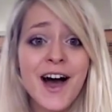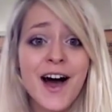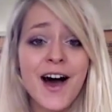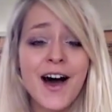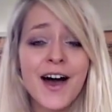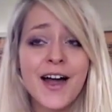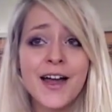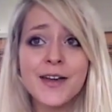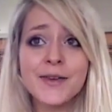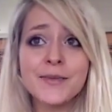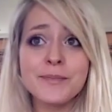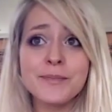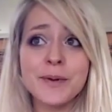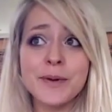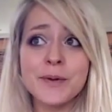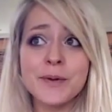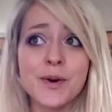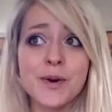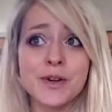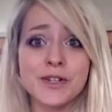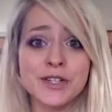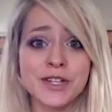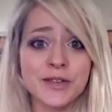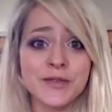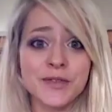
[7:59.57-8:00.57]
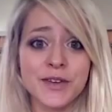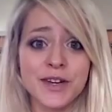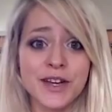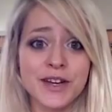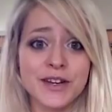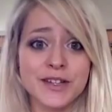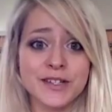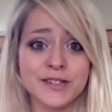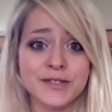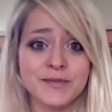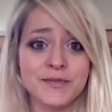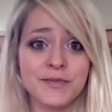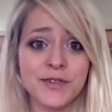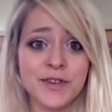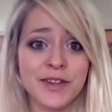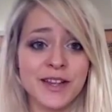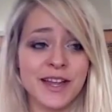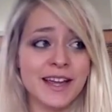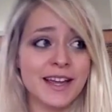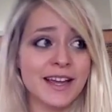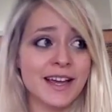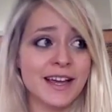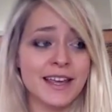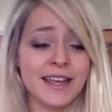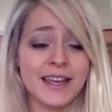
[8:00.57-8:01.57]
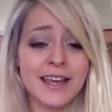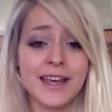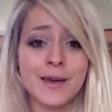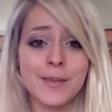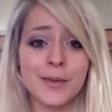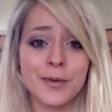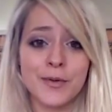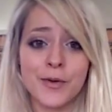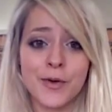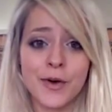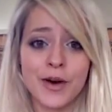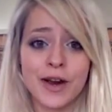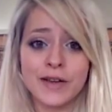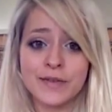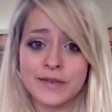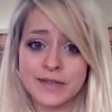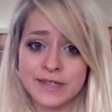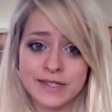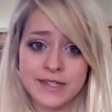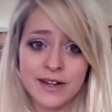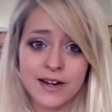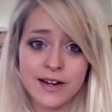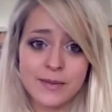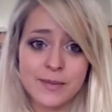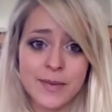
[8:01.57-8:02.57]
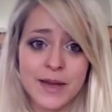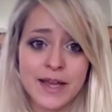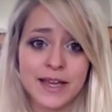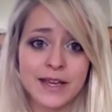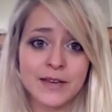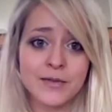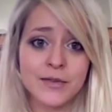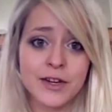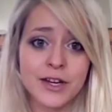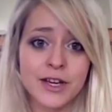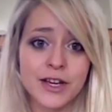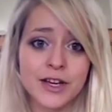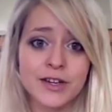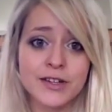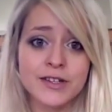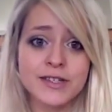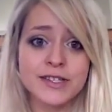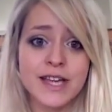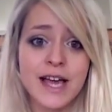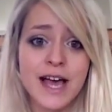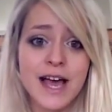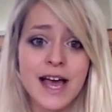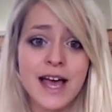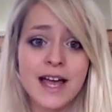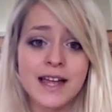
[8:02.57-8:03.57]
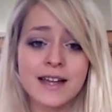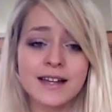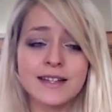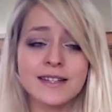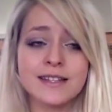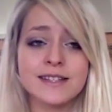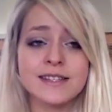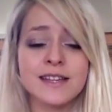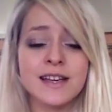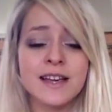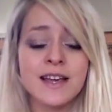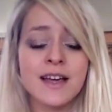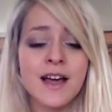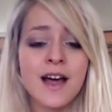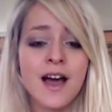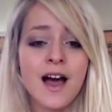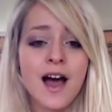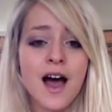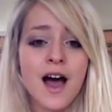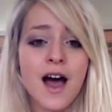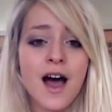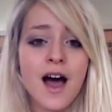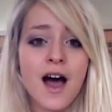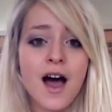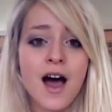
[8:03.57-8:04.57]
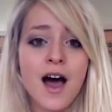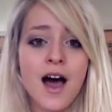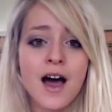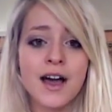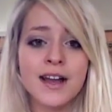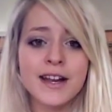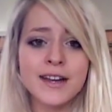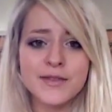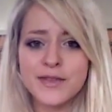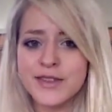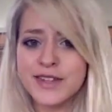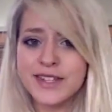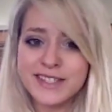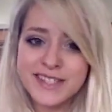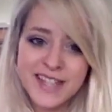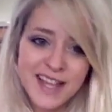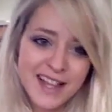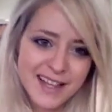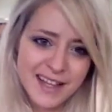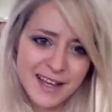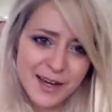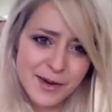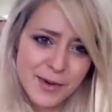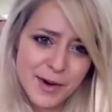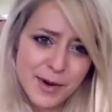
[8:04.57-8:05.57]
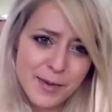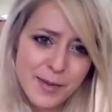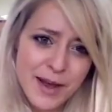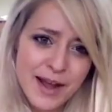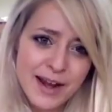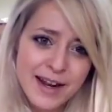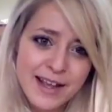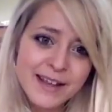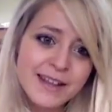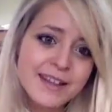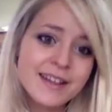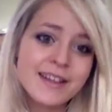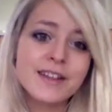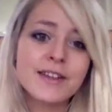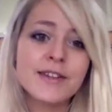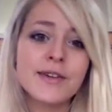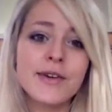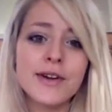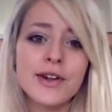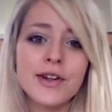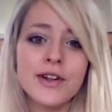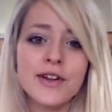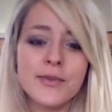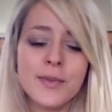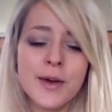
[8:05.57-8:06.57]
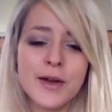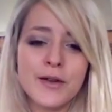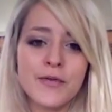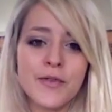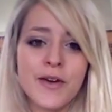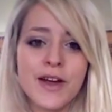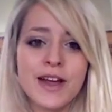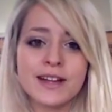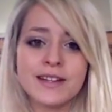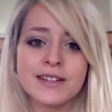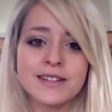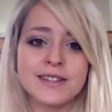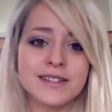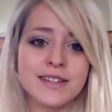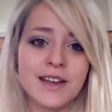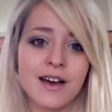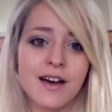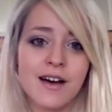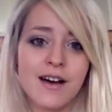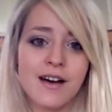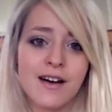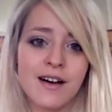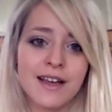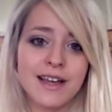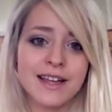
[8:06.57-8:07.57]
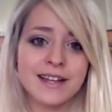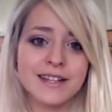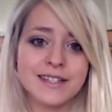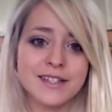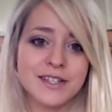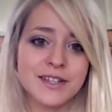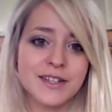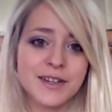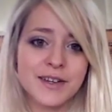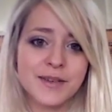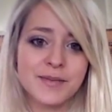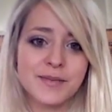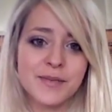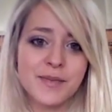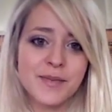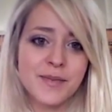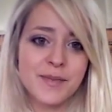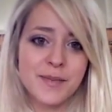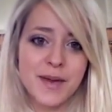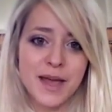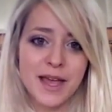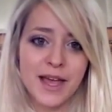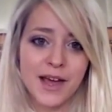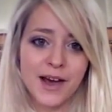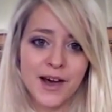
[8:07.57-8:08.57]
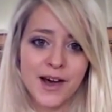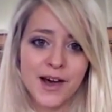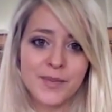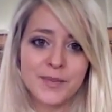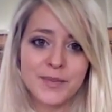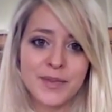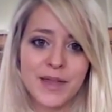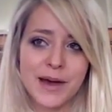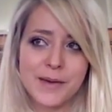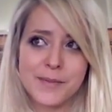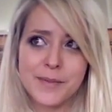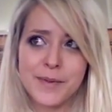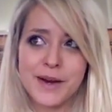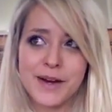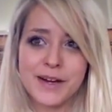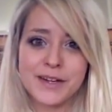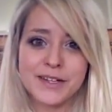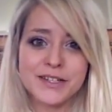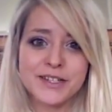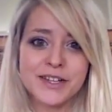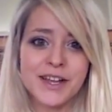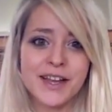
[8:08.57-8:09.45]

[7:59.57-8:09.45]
I'd watching videos for like a year before I even started making videos, and I didn't really tell anyone about it. Not a lot of my friends are into makeup that much.